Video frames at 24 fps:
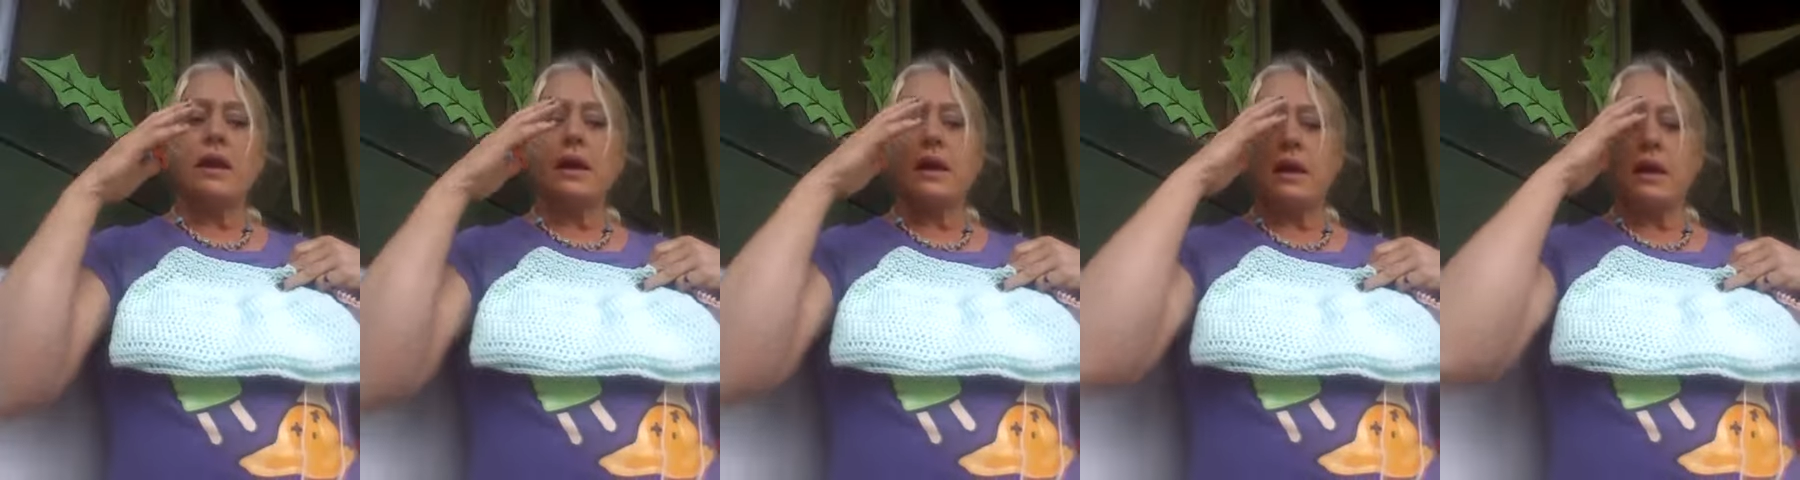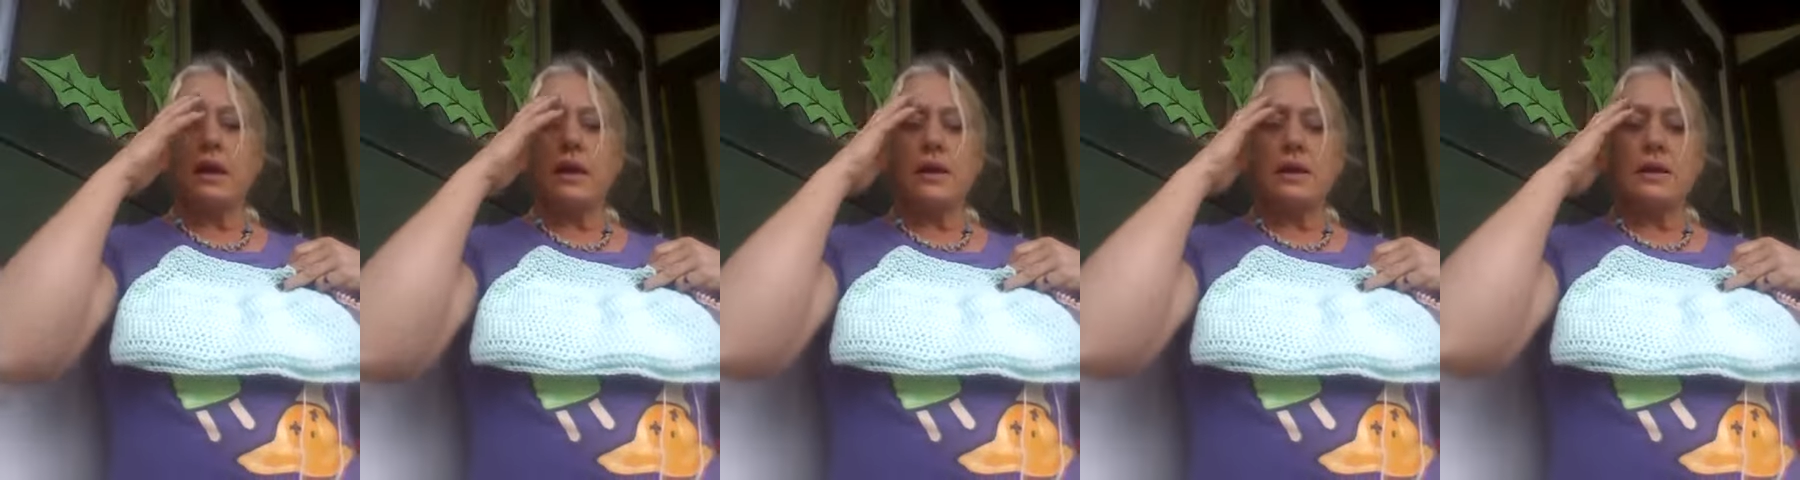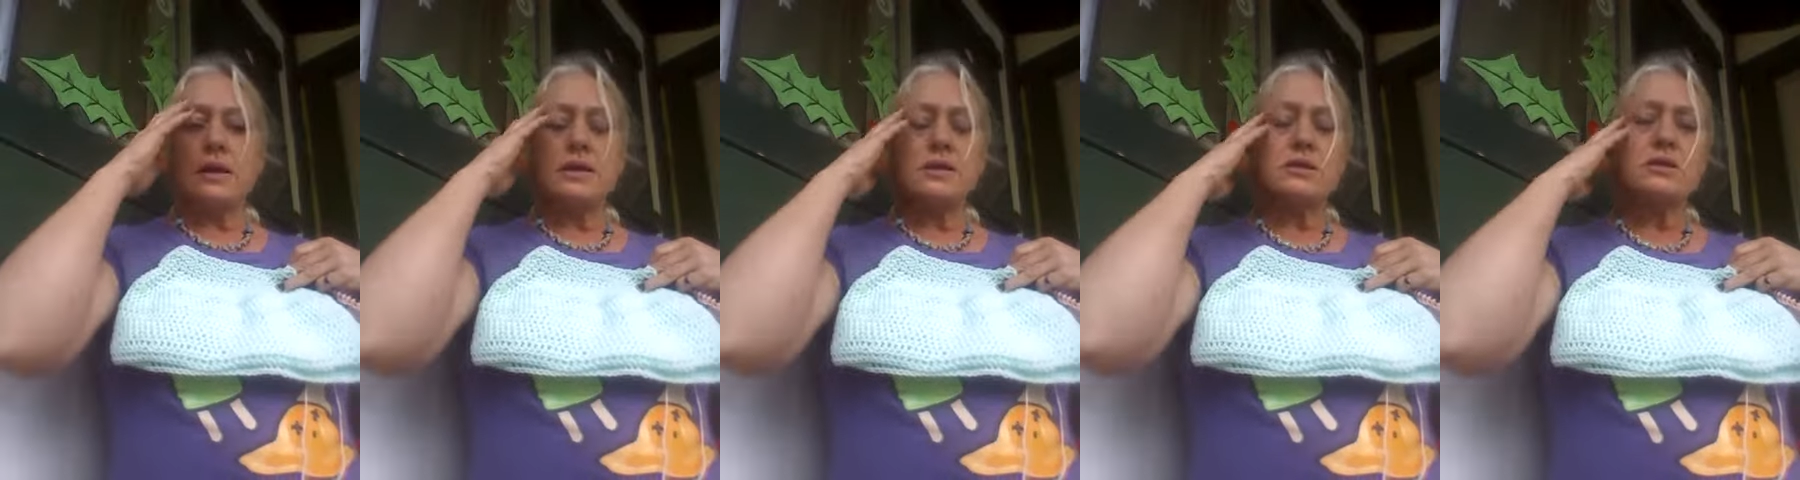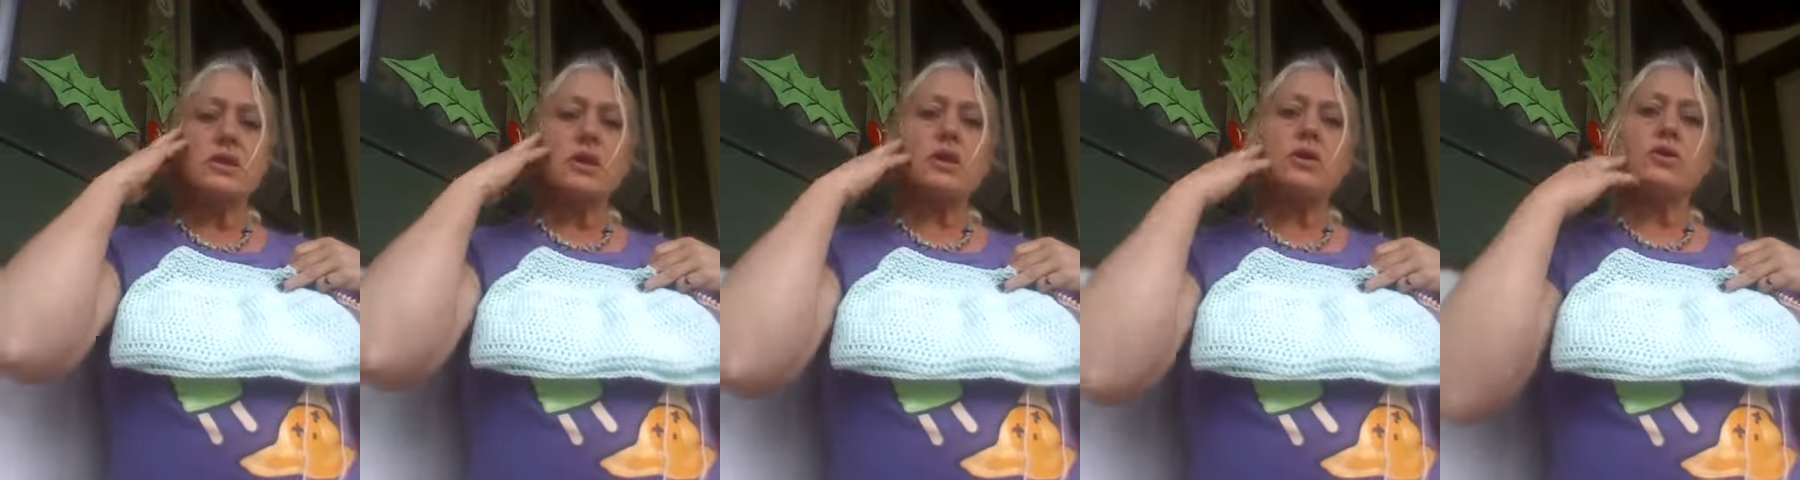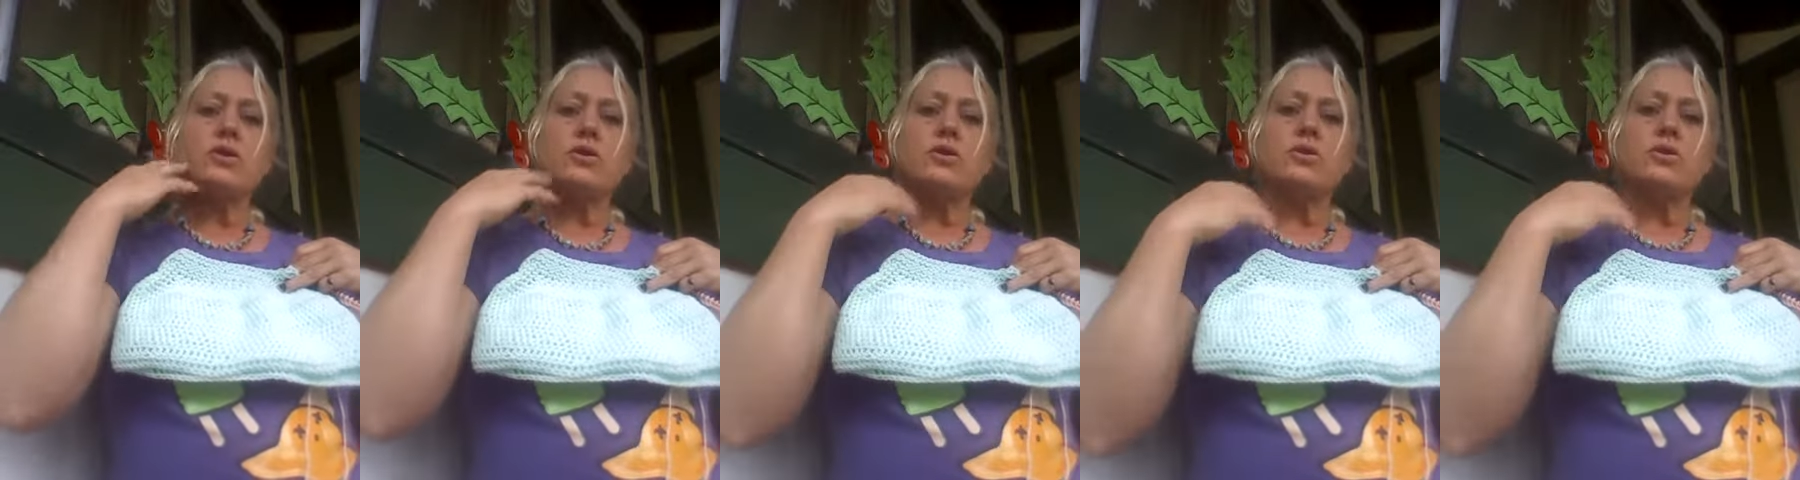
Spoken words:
and it's on